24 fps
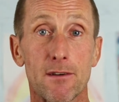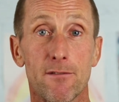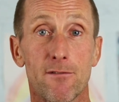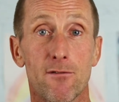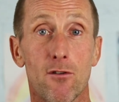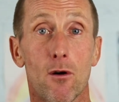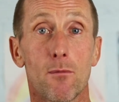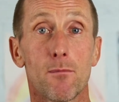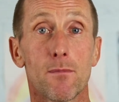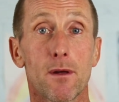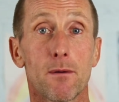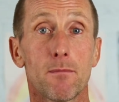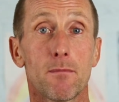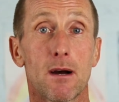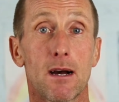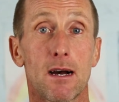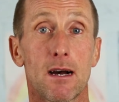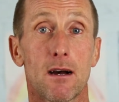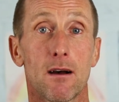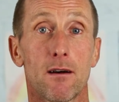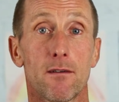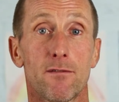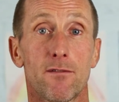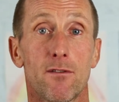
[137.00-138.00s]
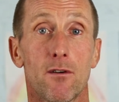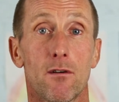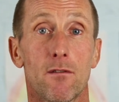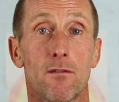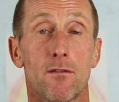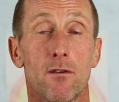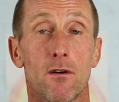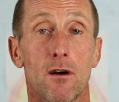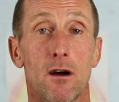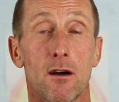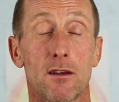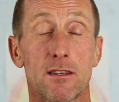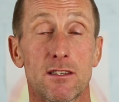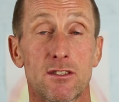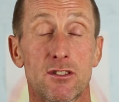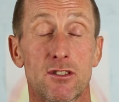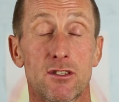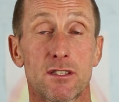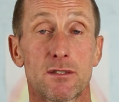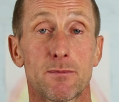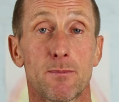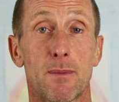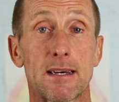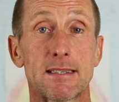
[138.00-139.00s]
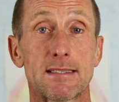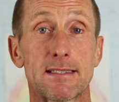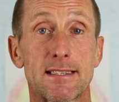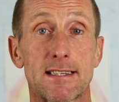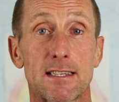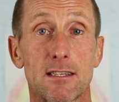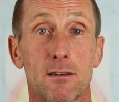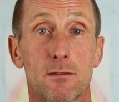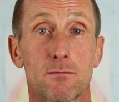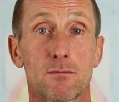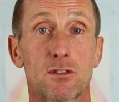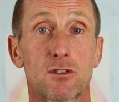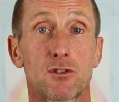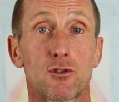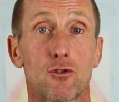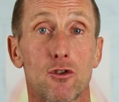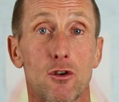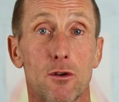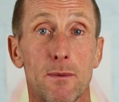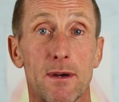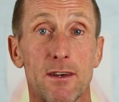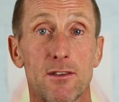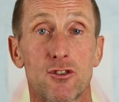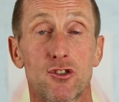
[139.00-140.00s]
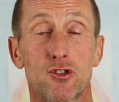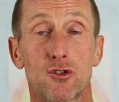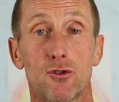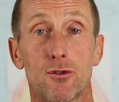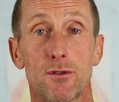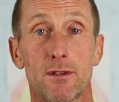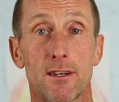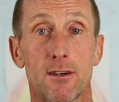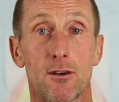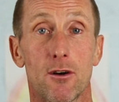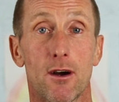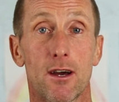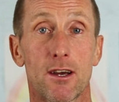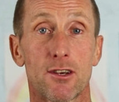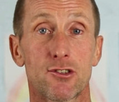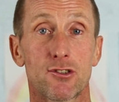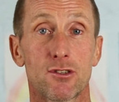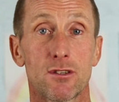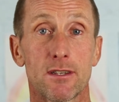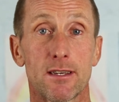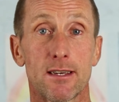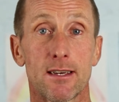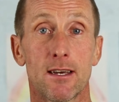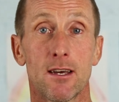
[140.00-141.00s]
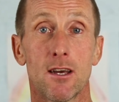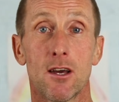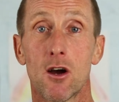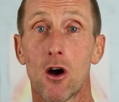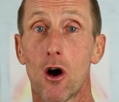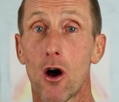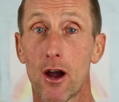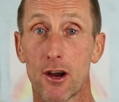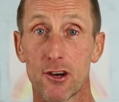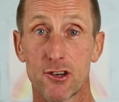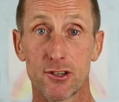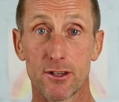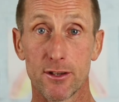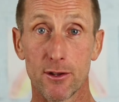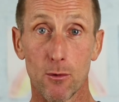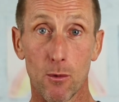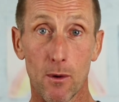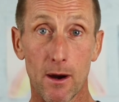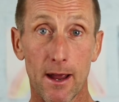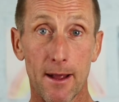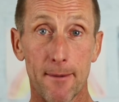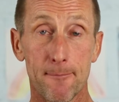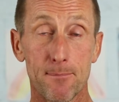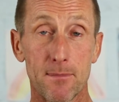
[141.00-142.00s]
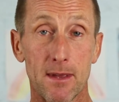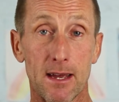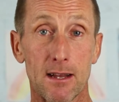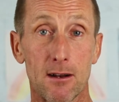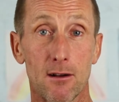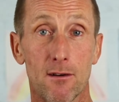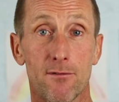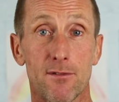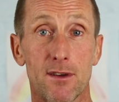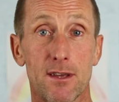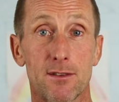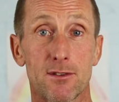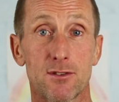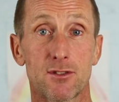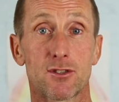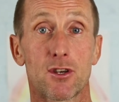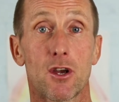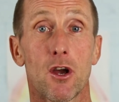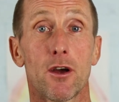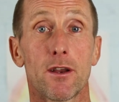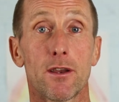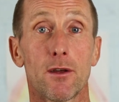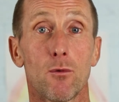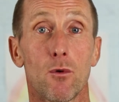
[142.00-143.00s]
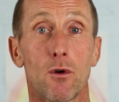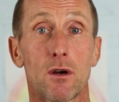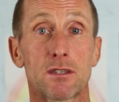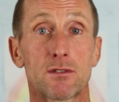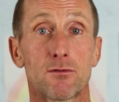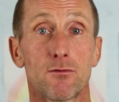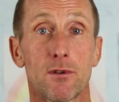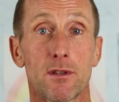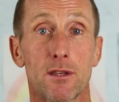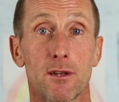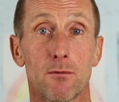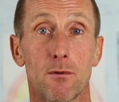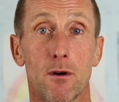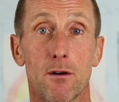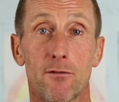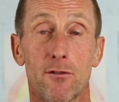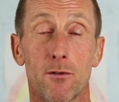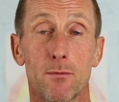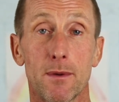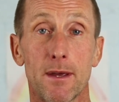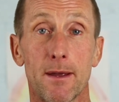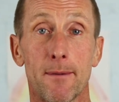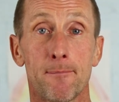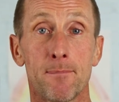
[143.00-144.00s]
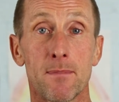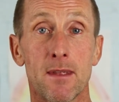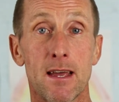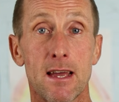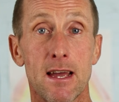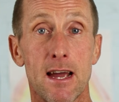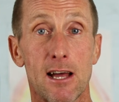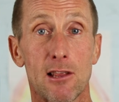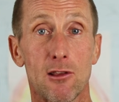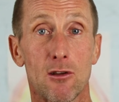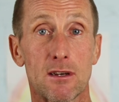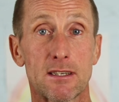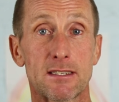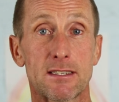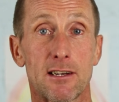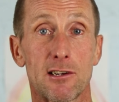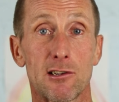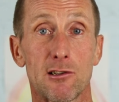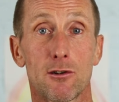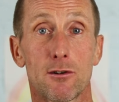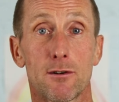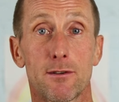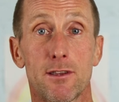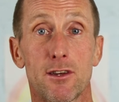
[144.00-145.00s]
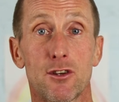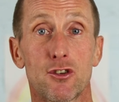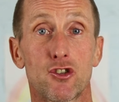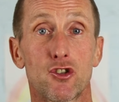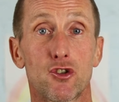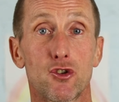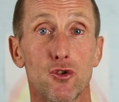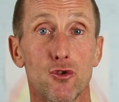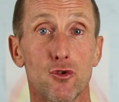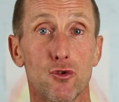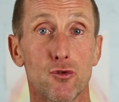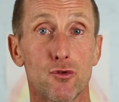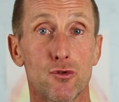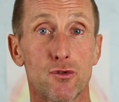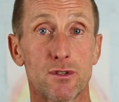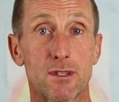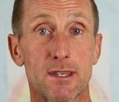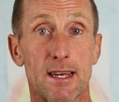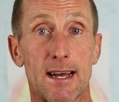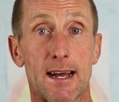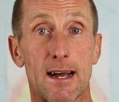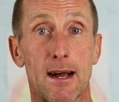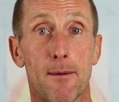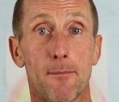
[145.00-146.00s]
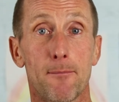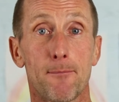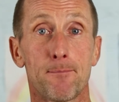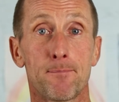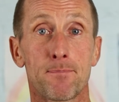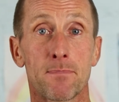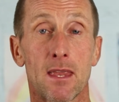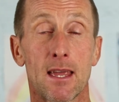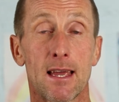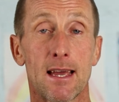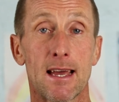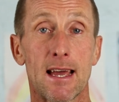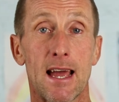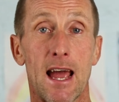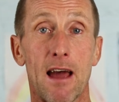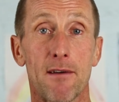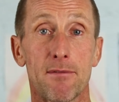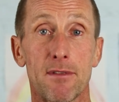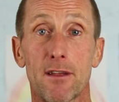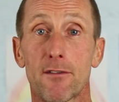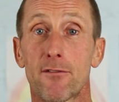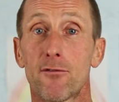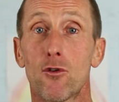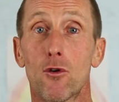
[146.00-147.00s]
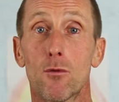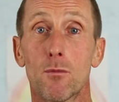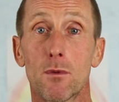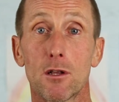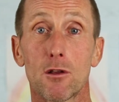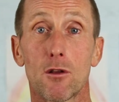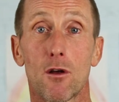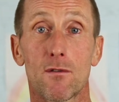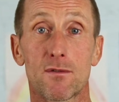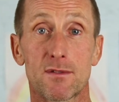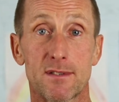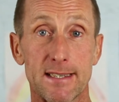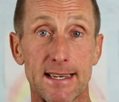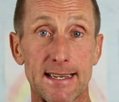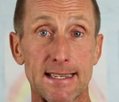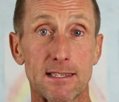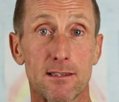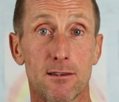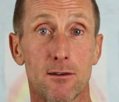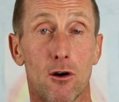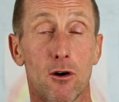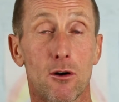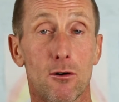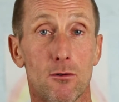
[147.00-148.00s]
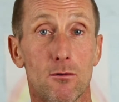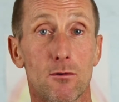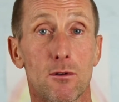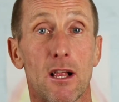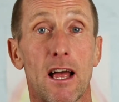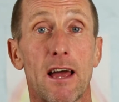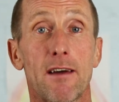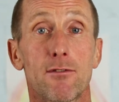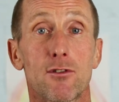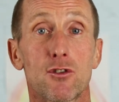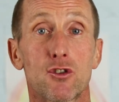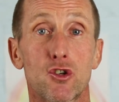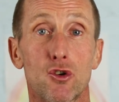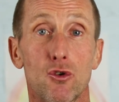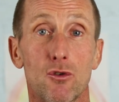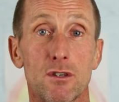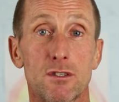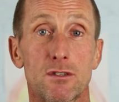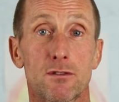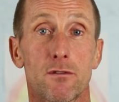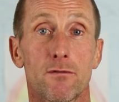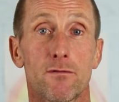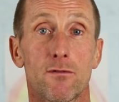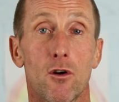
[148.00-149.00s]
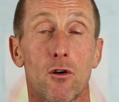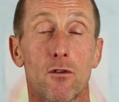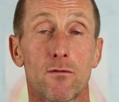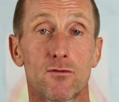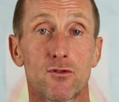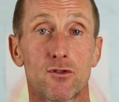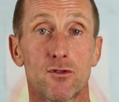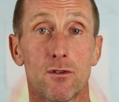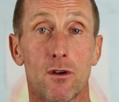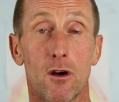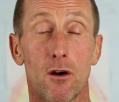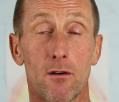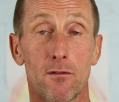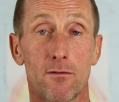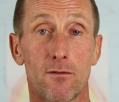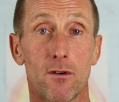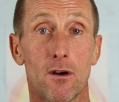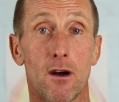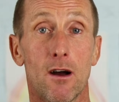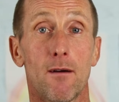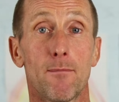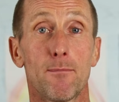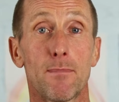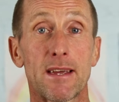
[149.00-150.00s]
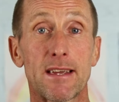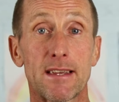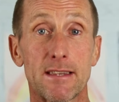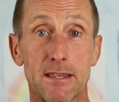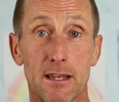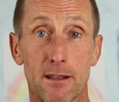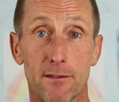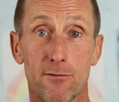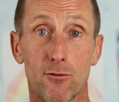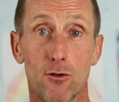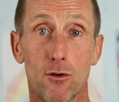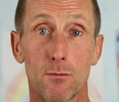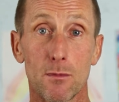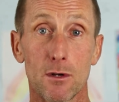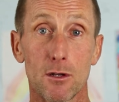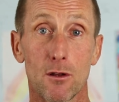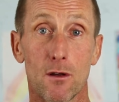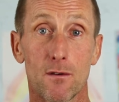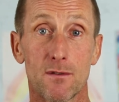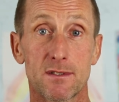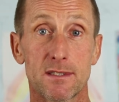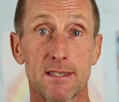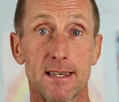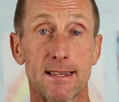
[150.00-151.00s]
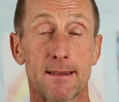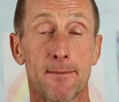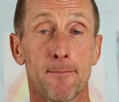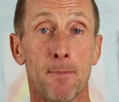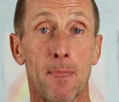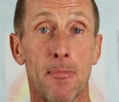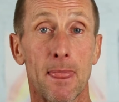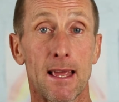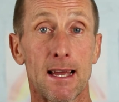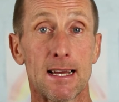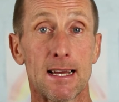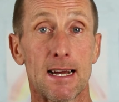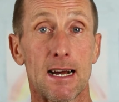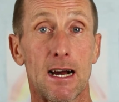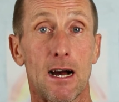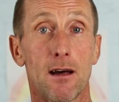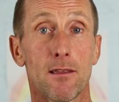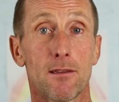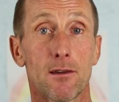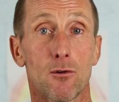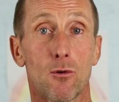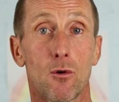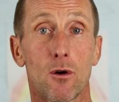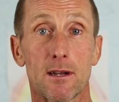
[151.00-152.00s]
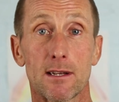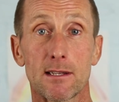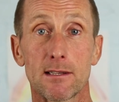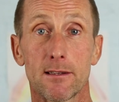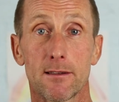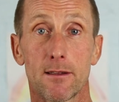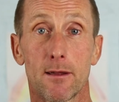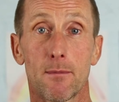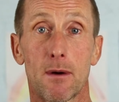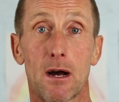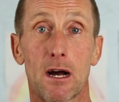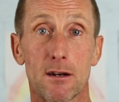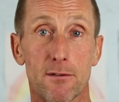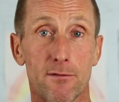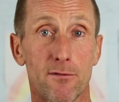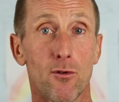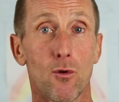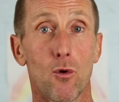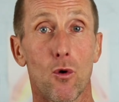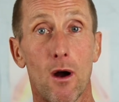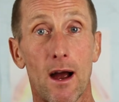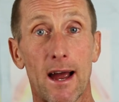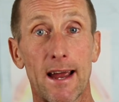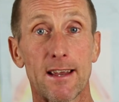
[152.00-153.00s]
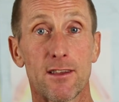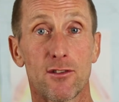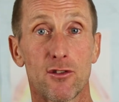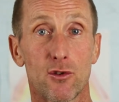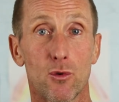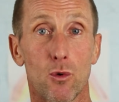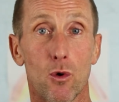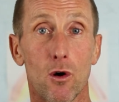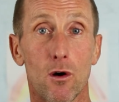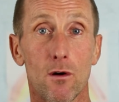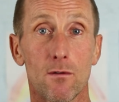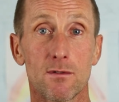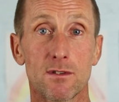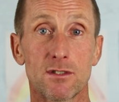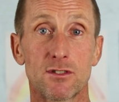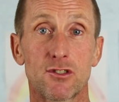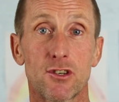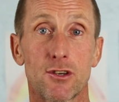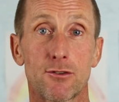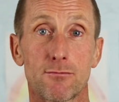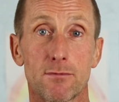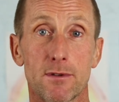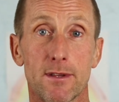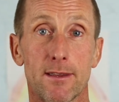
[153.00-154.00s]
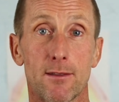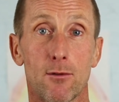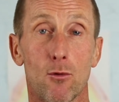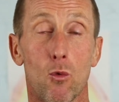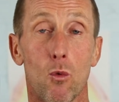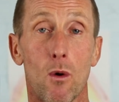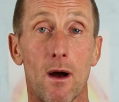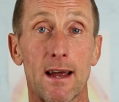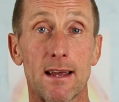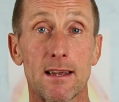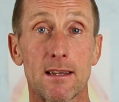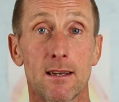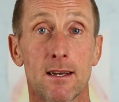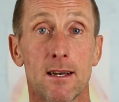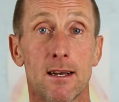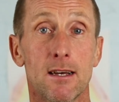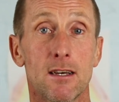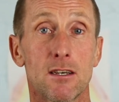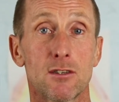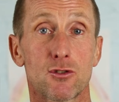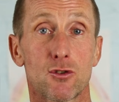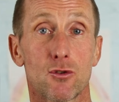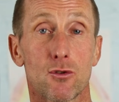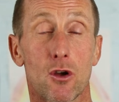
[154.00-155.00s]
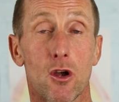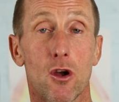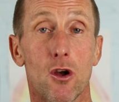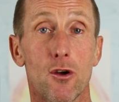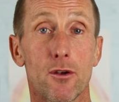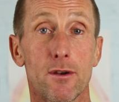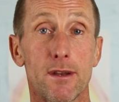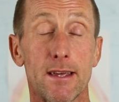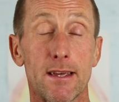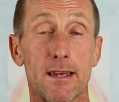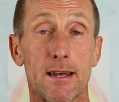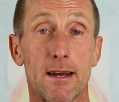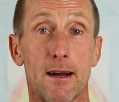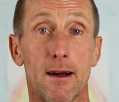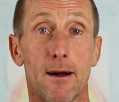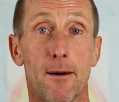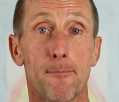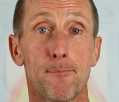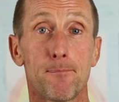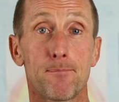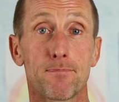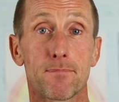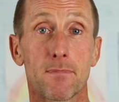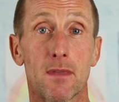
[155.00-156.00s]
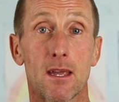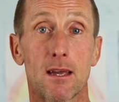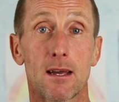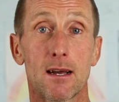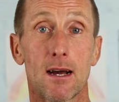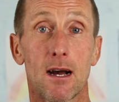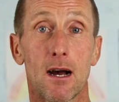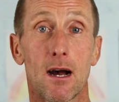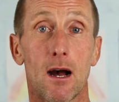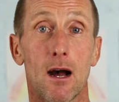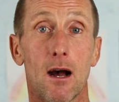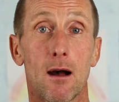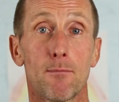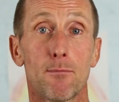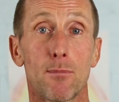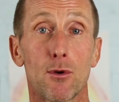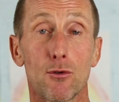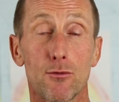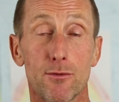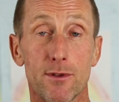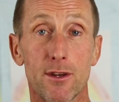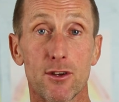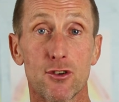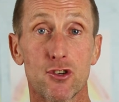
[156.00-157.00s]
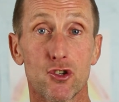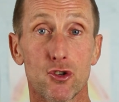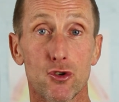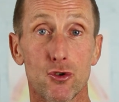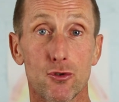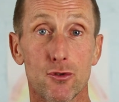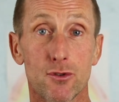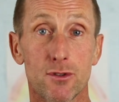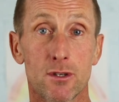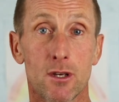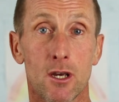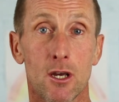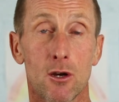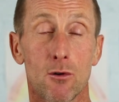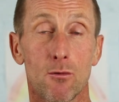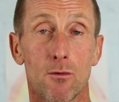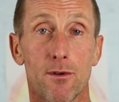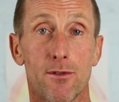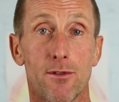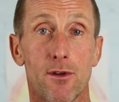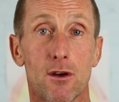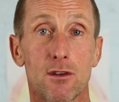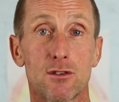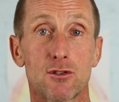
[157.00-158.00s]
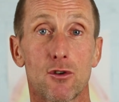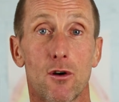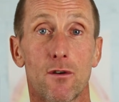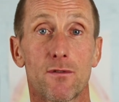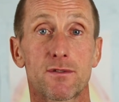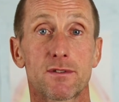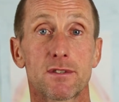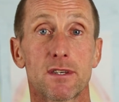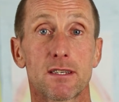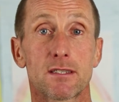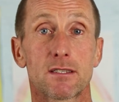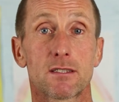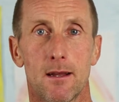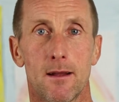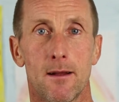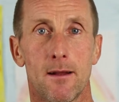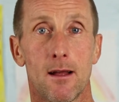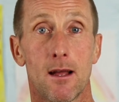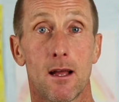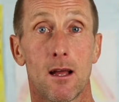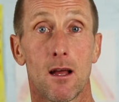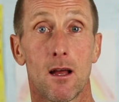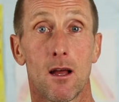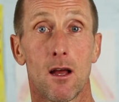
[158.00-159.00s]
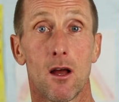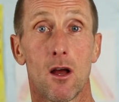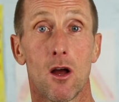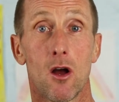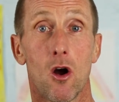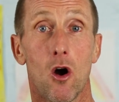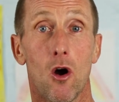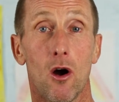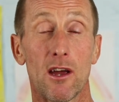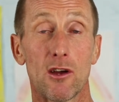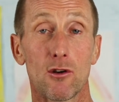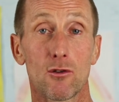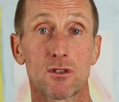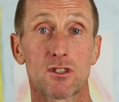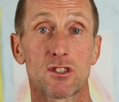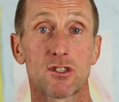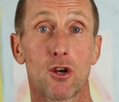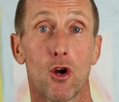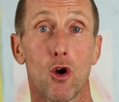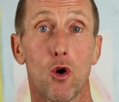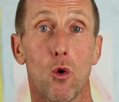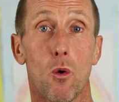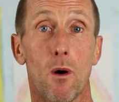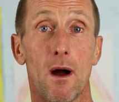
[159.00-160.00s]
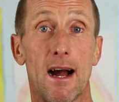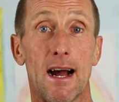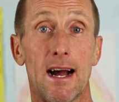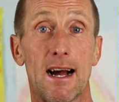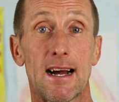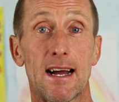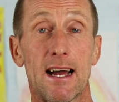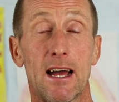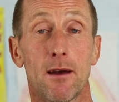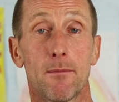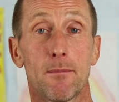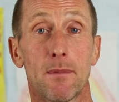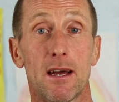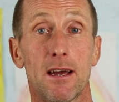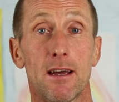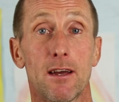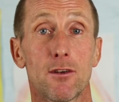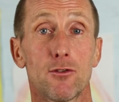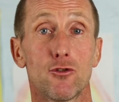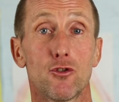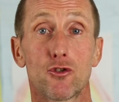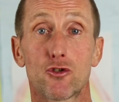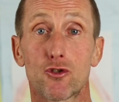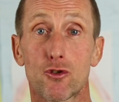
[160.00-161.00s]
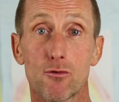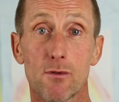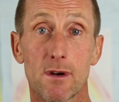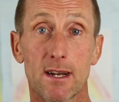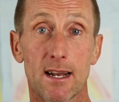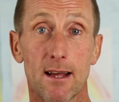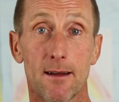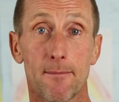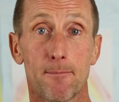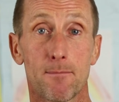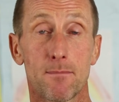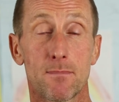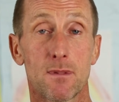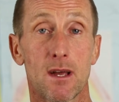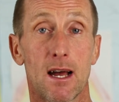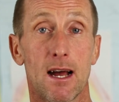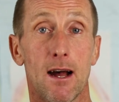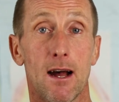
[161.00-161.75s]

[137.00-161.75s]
from them. It's just basically I'm just talking about the shoe that I actually wear. I found the Saucony works really well for me. Like I said, a lot of their shoes have that 4mm offset. I'll have the choice of picking that 4mm offset. Quite clearly marked 4, 8 and 12 is generally the way Saucony build their shoes with those offsets. I also am a neutral runner,